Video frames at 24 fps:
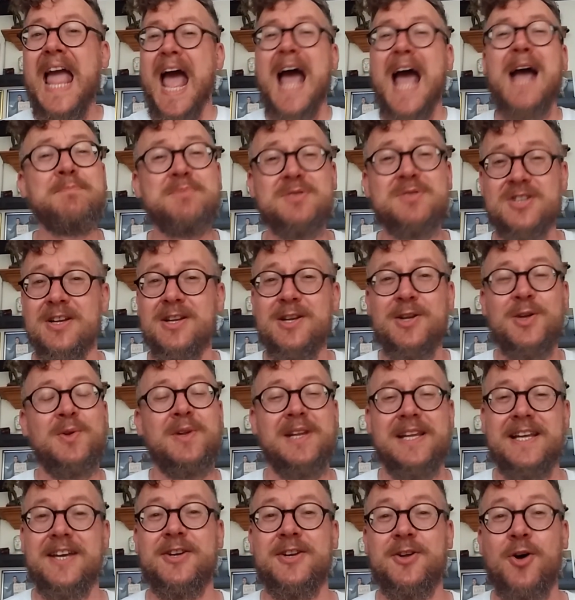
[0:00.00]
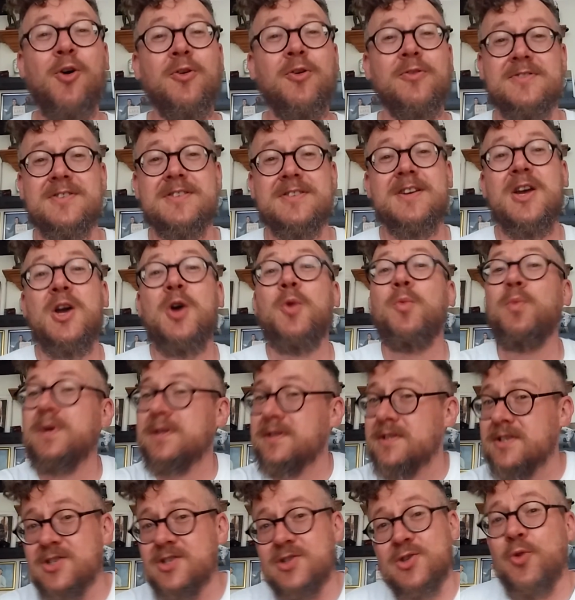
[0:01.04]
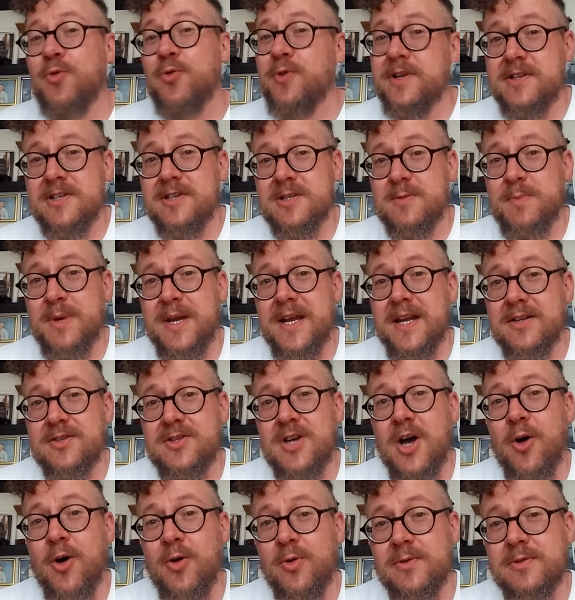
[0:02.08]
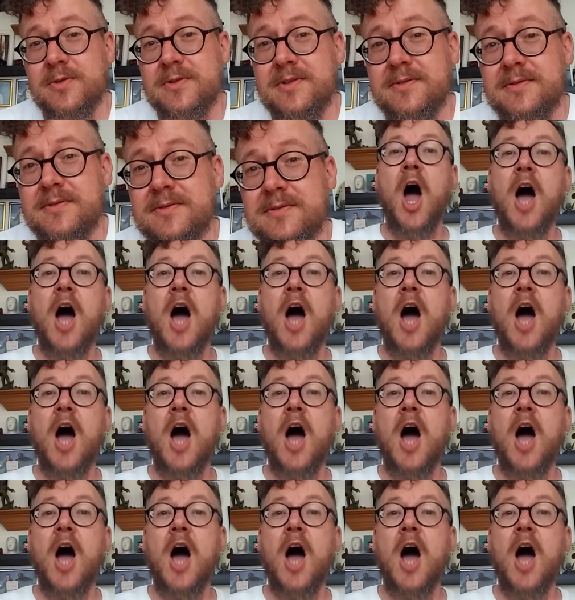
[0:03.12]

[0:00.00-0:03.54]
absolutely at odds with the story that's being told.